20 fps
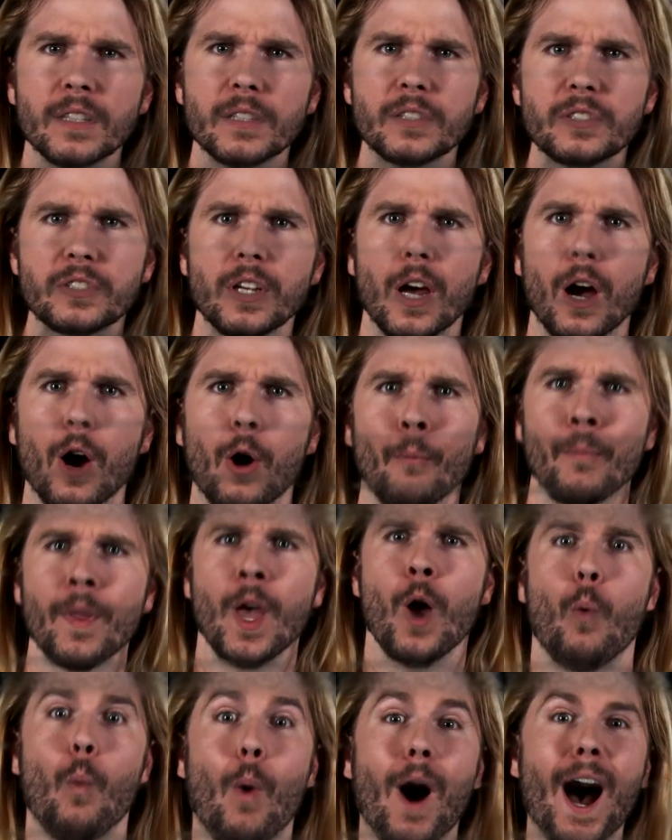So,
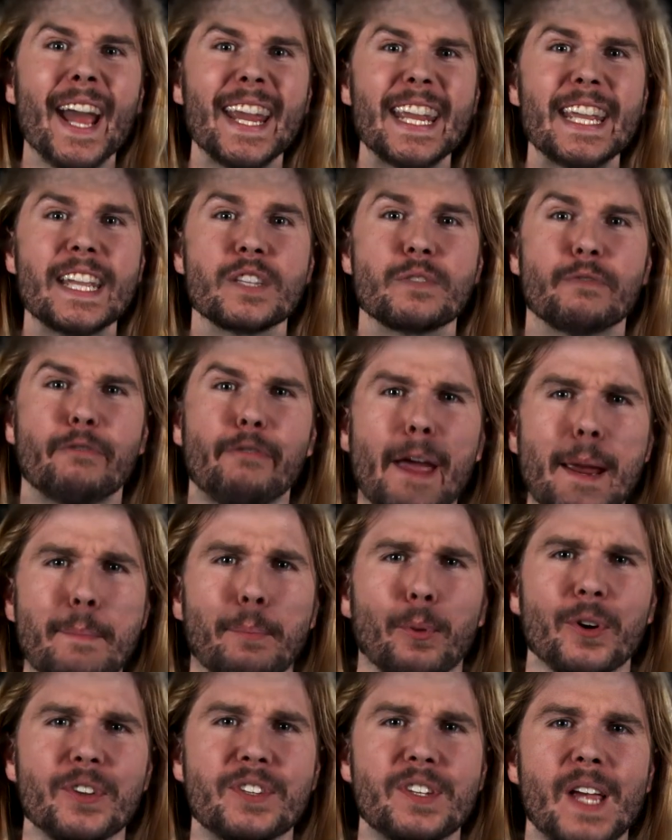why is
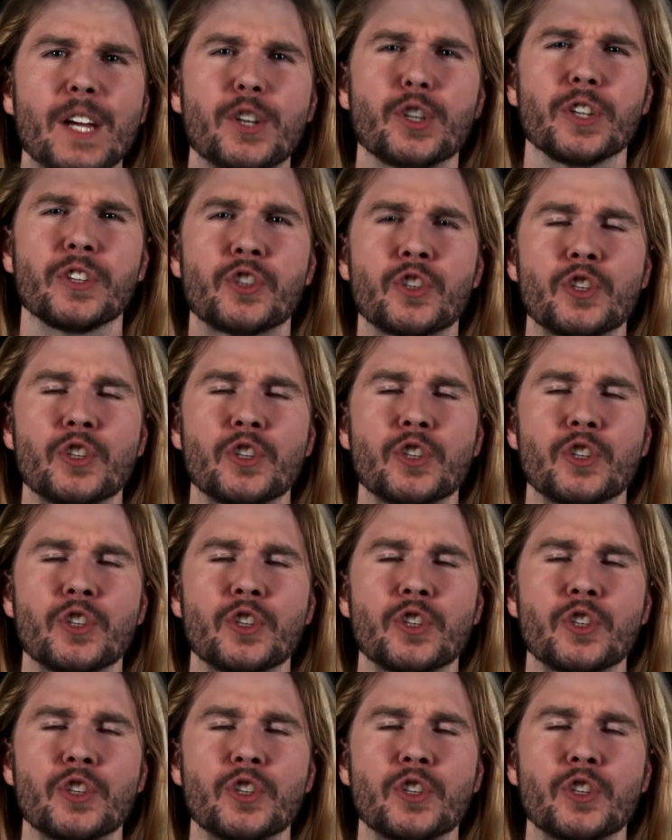vaporization